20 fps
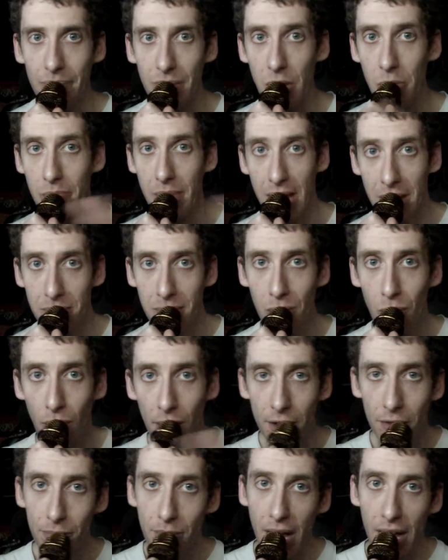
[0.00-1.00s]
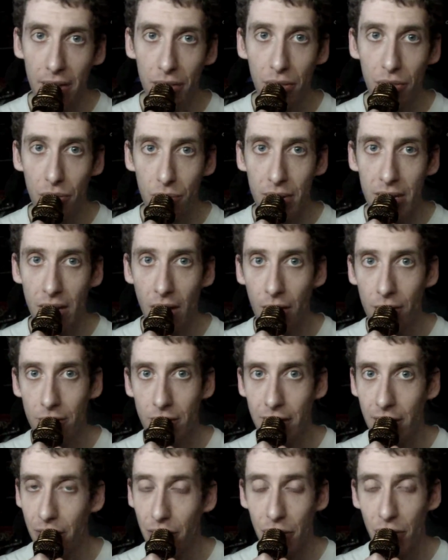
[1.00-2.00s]
you may be one of my
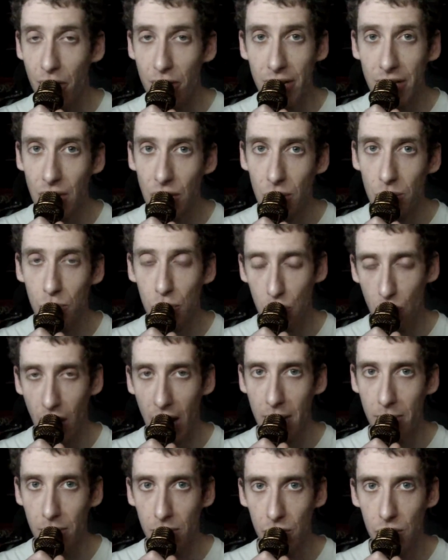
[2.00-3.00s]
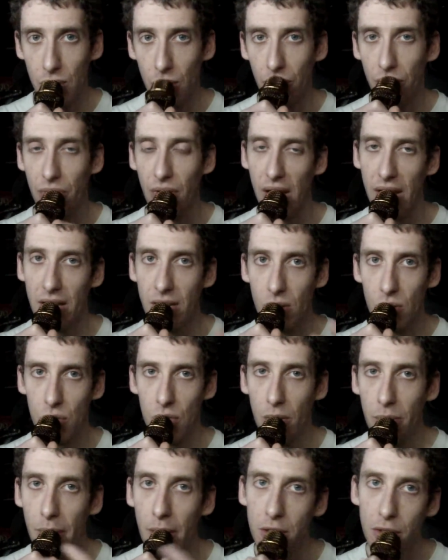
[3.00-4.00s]
330 subscribers, so thank you
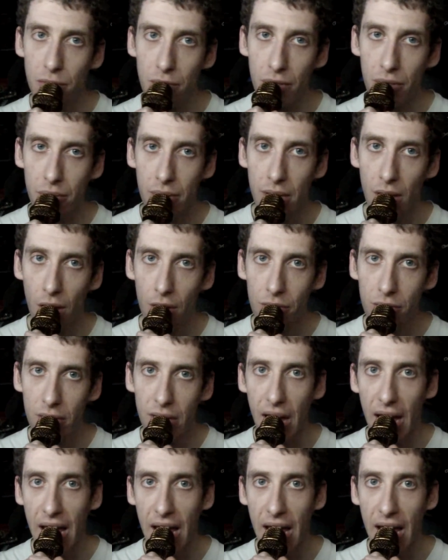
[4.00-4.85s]
so much for 300.